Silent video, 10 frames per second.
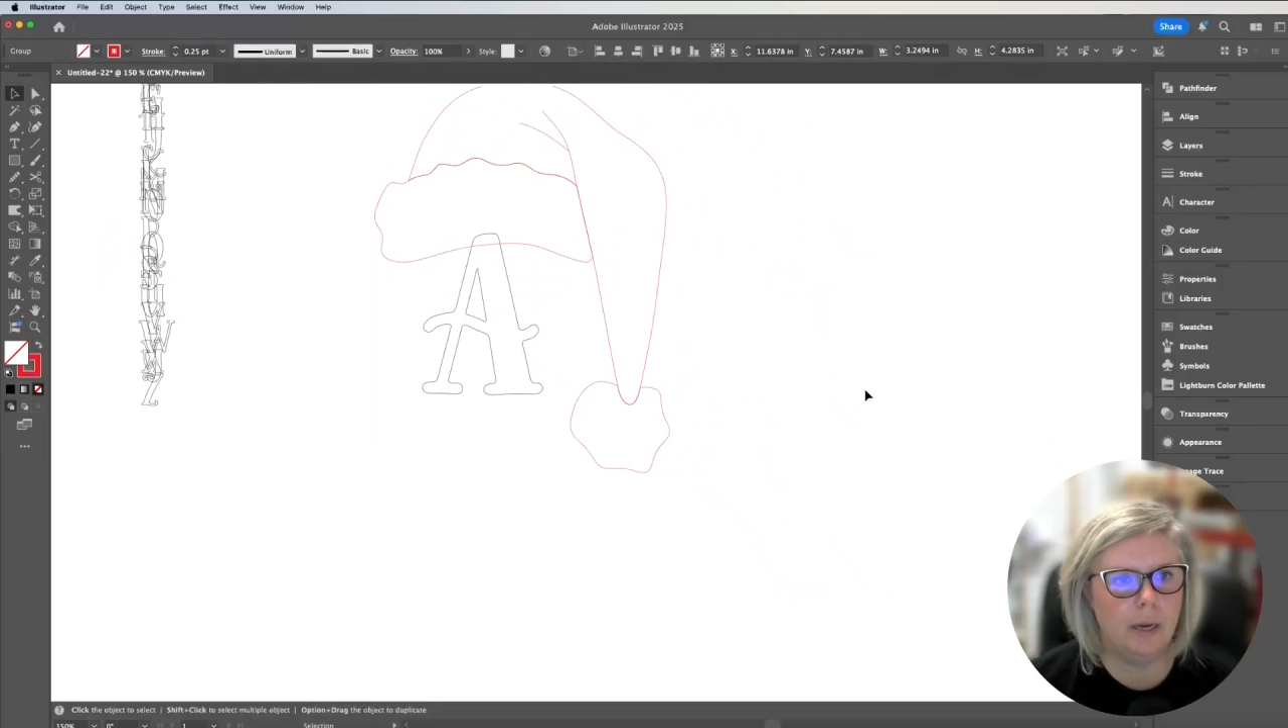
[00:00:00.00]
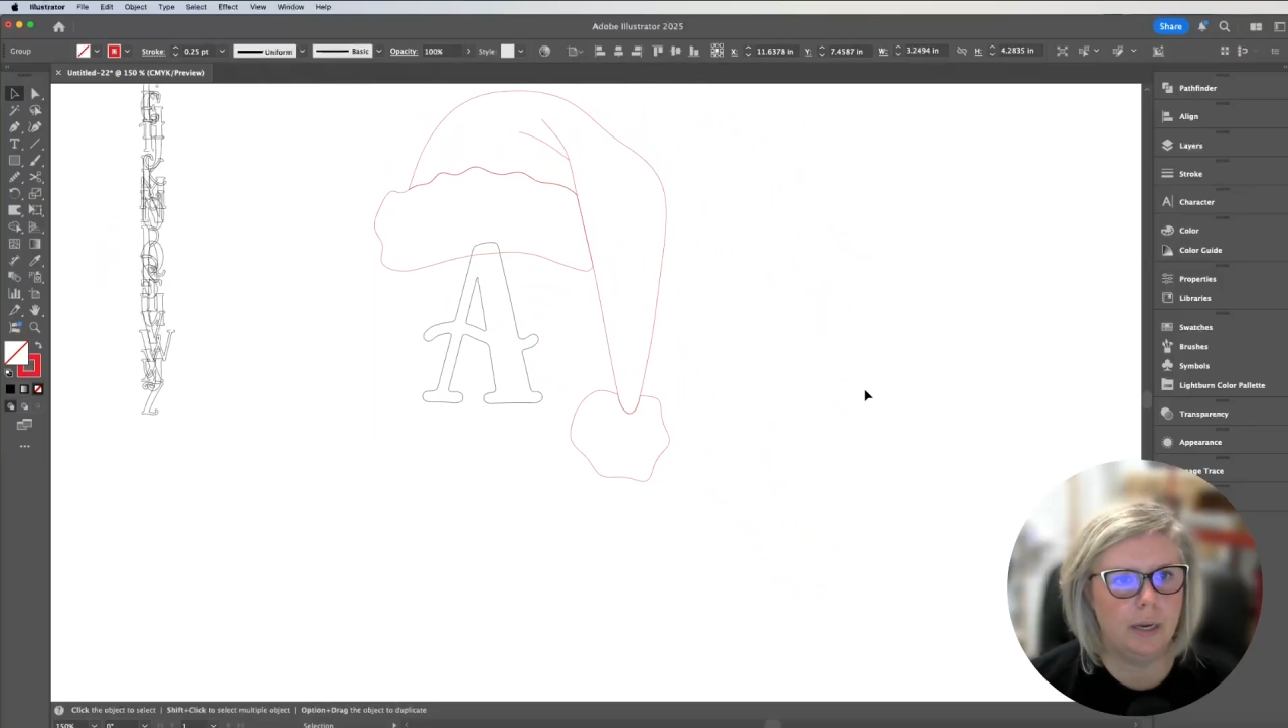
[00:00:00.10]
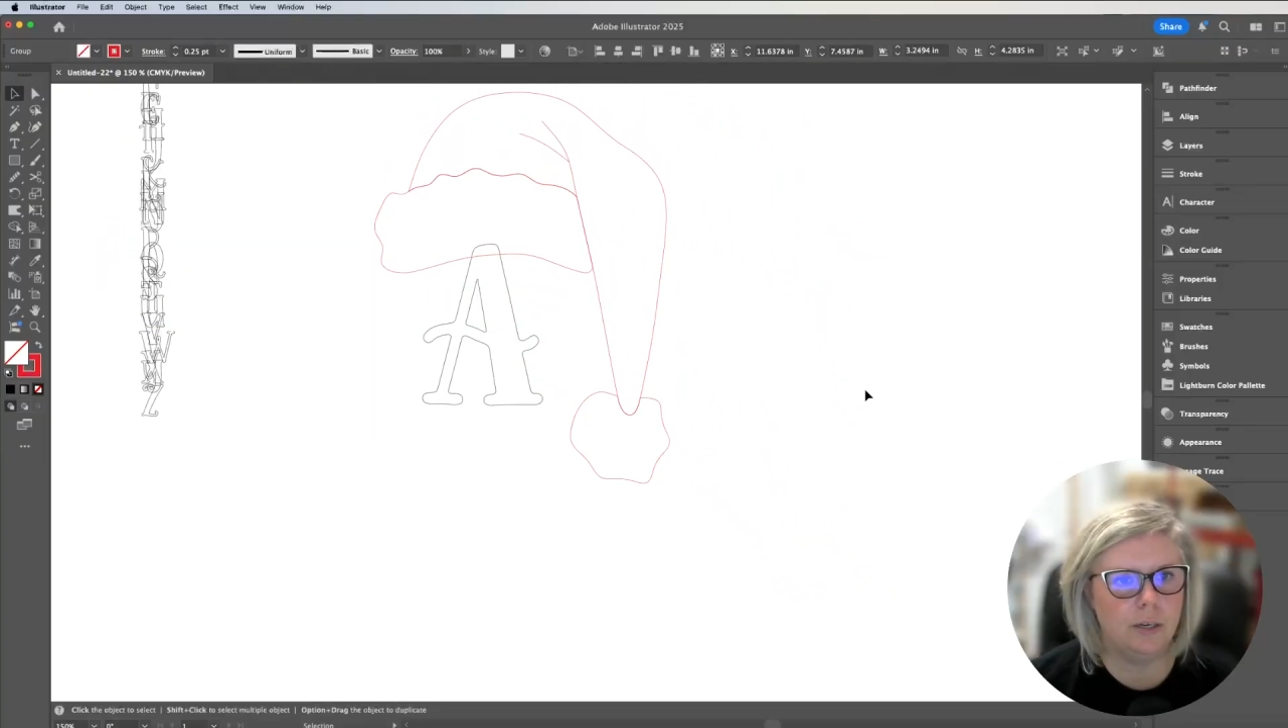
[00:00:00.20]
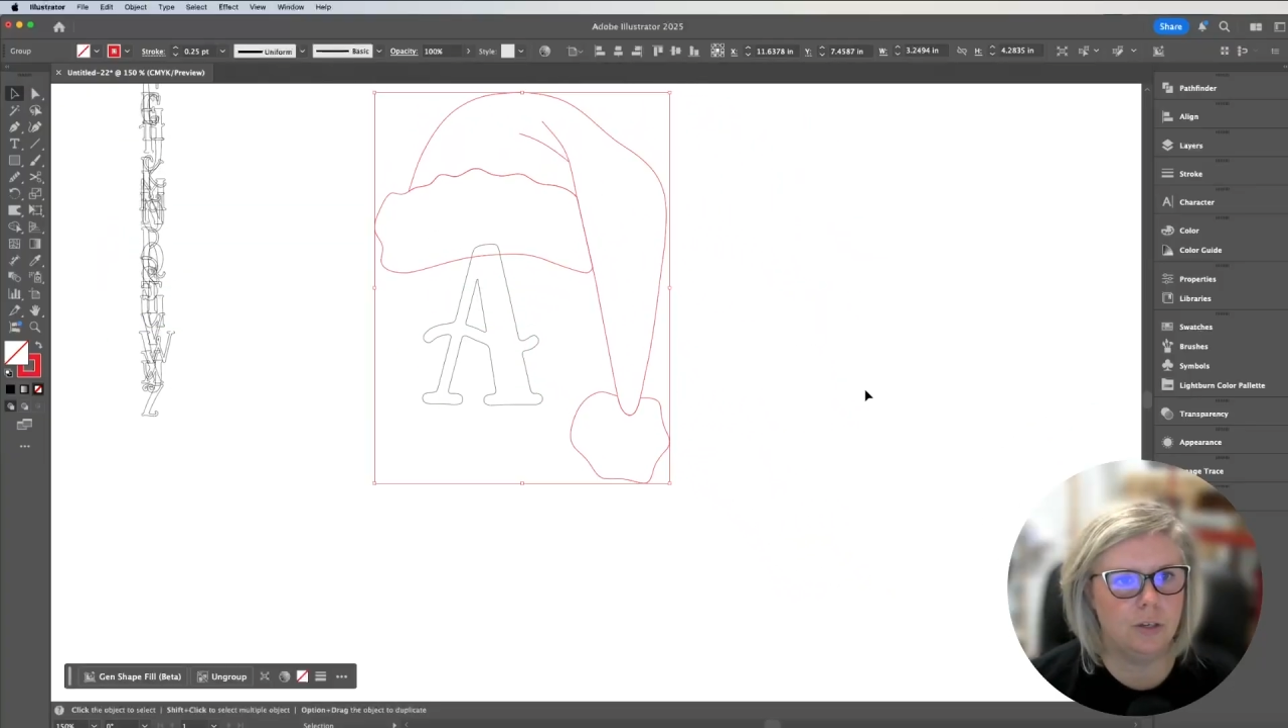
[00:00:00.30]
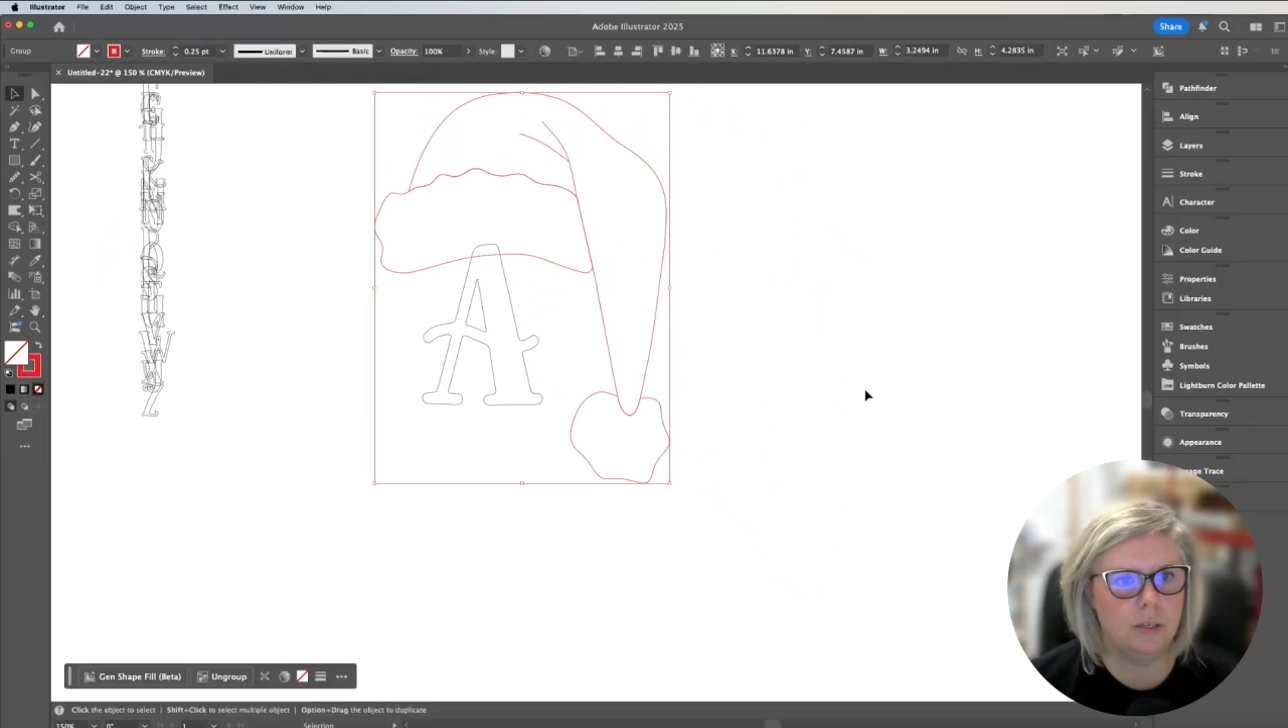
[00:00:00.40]

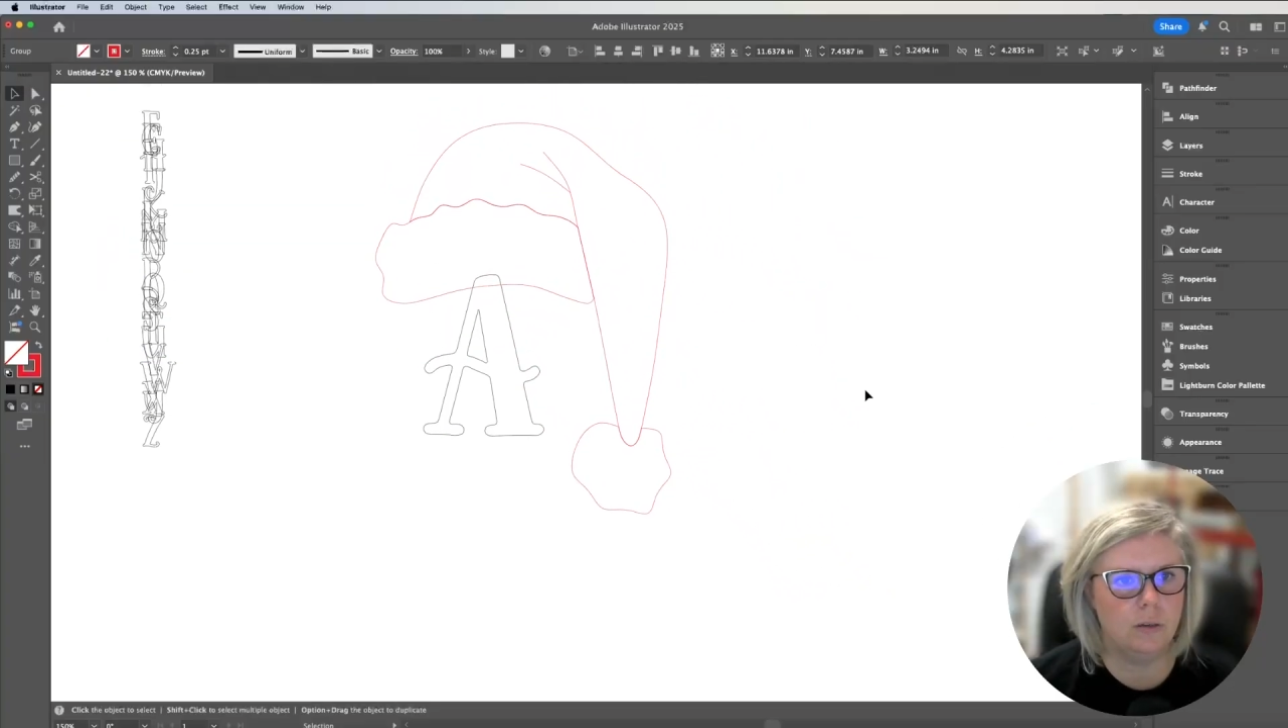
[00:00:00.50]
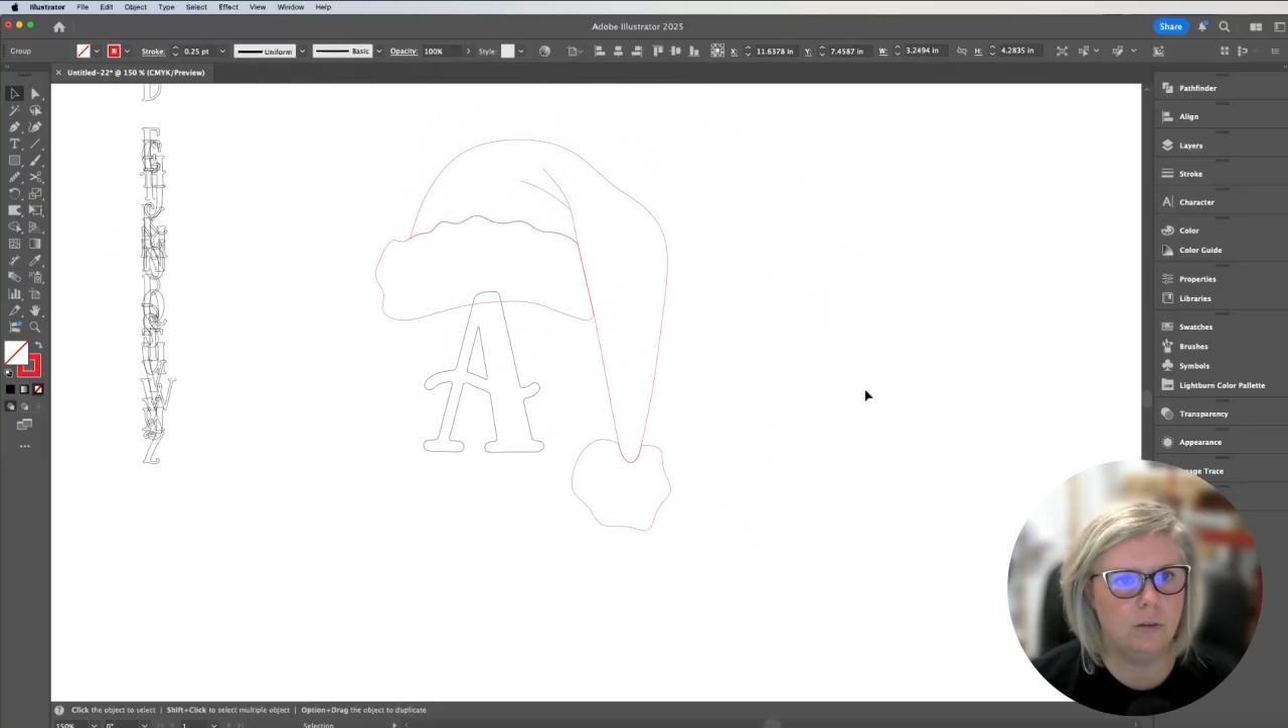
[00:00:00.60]
A just a